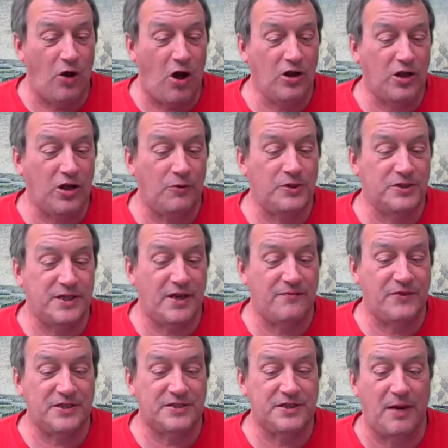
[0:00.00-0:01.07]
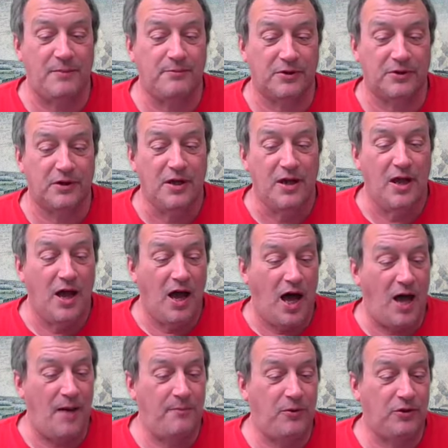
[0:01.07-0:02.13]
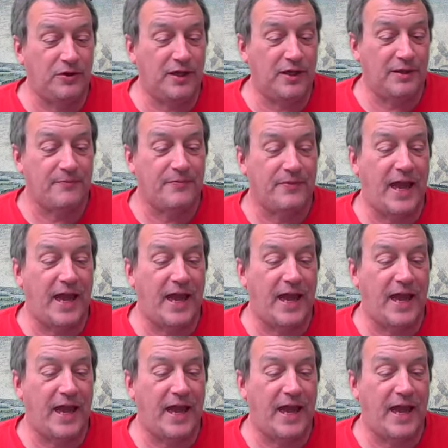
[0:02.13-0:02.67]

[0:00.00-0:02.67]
Ranke was of this number. Humboldt